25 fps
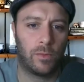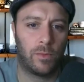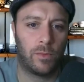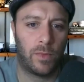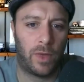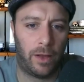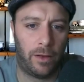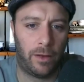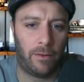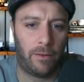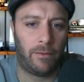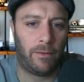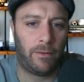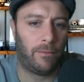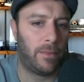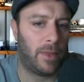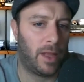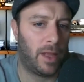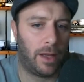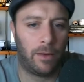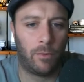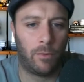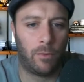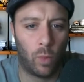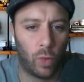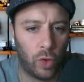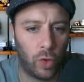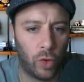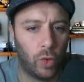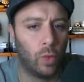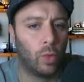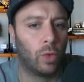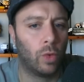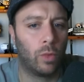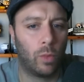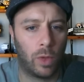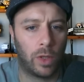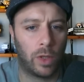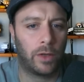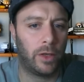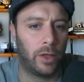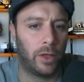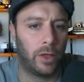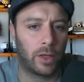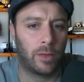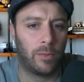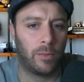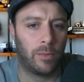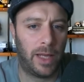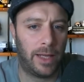uh, uh, you or one of
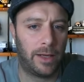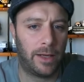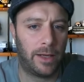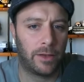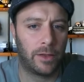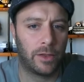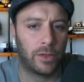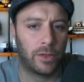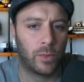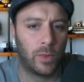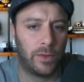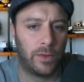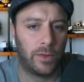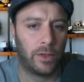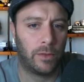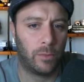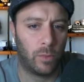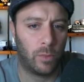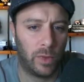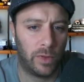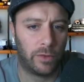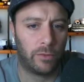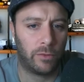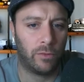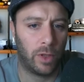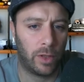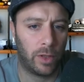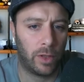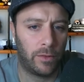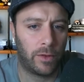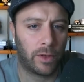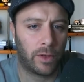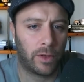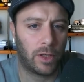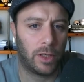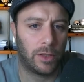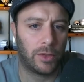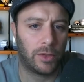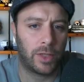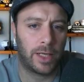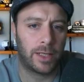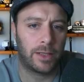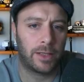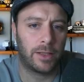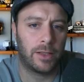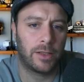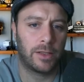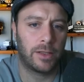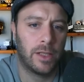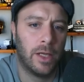your competitors when they're when they're running their
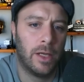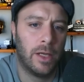contractors?